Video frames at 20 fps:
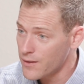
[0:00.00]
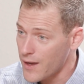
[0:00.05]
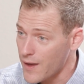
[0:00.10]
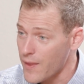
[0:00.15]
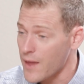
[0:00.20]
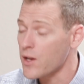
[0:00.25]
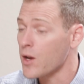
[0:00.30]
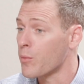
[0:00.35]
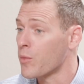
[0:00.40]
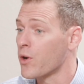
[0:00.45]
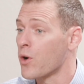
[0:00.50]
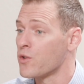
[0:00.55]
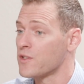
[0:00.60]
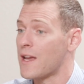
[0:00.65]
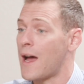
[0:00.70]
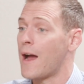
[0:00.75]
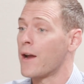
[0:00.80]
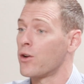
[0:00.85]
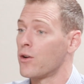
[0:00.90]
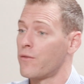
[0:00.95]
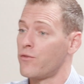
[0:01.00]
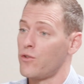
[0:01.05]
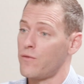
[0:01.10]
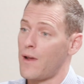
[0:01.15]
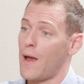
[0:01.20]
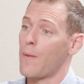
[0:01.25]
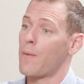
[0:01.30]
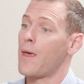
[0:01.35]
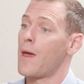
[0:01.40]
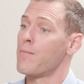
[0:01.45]
And that number goes higher if you've
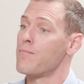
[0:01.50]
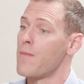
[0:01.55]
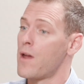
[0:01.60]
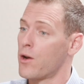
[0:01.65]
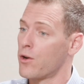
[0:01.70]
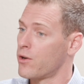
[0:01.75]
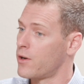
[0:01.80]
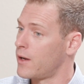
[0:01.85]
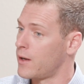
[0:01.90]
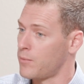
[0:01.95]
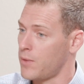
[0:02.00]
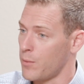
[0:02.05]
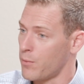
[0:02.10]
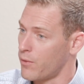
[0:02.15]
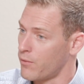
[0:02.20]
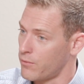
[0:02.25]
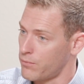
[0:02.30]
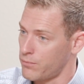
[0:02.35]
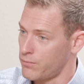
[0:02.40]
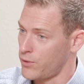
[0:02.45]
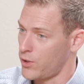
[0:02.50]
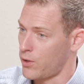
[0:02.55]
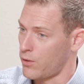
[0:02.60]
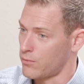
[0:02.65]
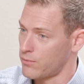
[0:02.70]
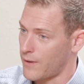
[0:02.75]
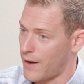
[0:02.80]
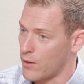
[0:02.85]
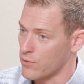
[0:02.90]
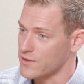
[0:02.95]
got them marrying people,
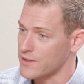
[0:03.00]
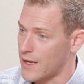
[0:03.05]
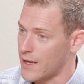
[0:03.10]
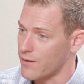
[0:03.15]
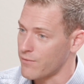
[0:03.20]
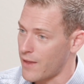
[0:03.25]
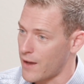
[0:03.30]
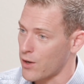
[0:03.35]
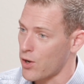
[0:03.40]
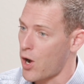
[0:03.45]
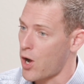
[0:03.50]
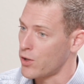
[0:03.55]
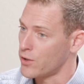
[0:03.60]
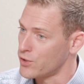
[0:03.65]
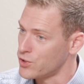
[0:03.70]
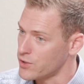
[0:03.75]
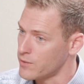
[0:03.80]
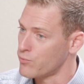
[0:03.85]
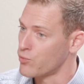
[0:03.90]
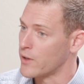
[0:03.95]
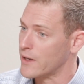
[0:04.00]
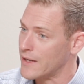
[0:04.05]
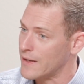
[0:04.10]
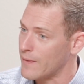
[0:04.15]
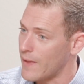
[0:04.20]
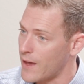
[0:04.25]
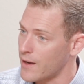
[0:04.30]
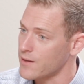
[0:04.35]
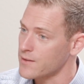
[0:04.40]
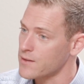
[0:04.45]
outside of that college and bringing
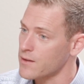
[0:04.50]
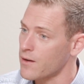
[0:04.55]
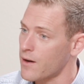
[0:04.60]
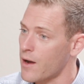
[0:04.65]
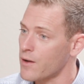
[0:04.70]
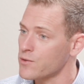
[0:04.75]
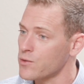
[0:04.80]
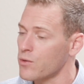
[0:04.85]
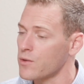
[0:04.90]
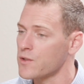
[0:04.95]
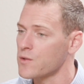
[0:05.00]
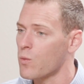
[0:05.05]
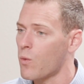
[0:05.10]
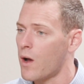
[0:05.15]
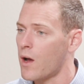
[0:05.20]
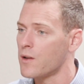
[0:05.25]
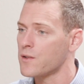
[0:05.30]
that into their household as well.